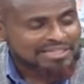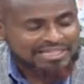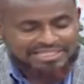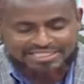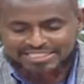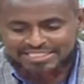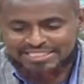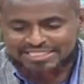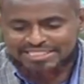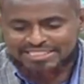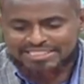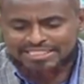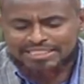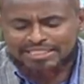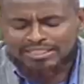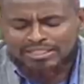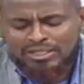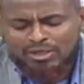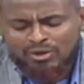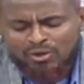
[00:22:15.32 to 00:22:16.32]
Yes.
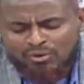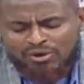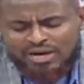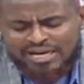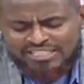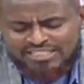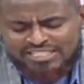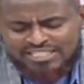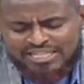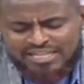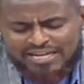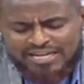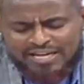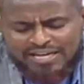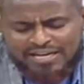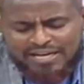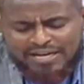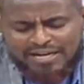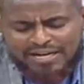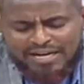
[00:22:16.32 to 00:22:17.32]
Look at
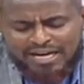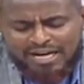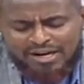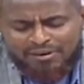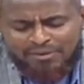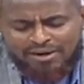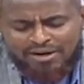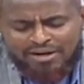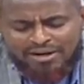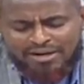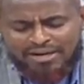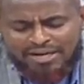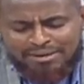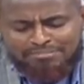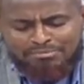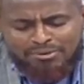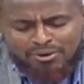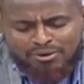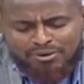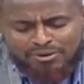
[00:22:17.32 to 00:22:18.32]
our
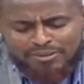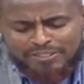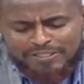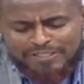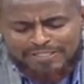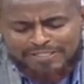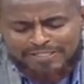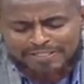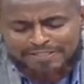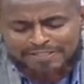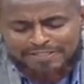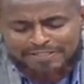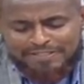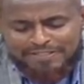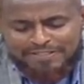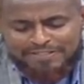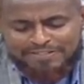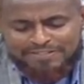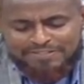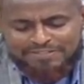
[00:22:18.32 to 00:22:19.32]
able
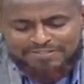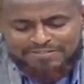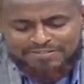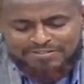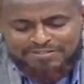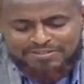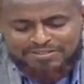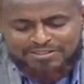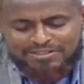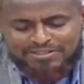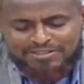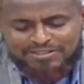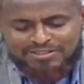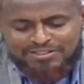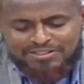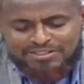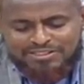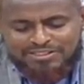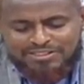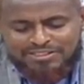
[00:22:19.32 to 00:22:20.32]

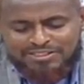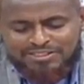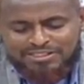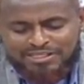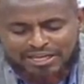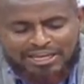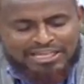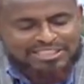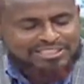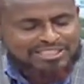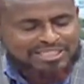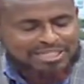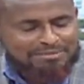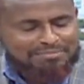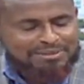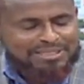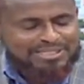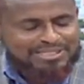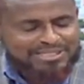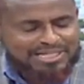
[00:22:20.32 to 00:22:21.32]
CS,
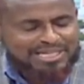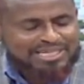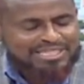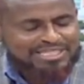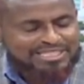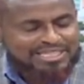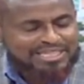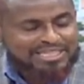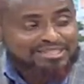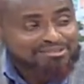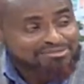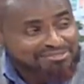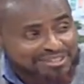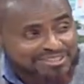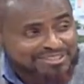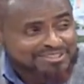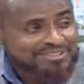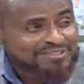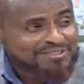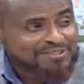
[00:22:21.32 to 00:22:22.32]
Cabinet Secretary
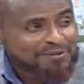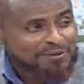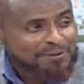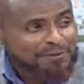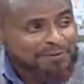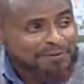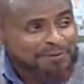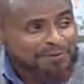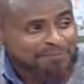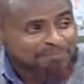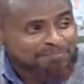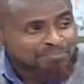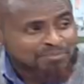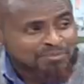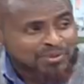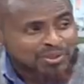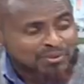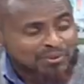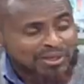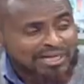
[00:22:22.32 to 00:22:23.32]
Defense.
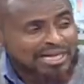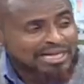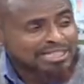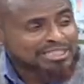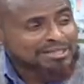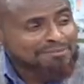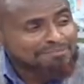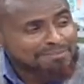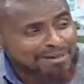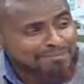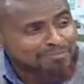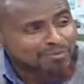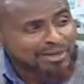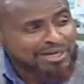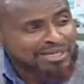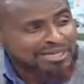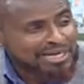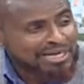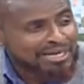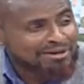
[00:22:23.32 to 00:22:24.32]
When Al-Shabaab will
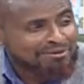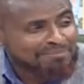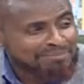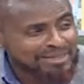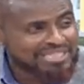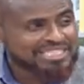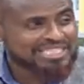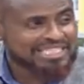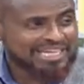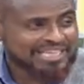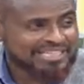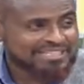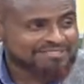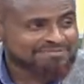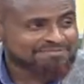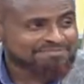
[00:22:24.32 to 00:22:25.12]
kill our military,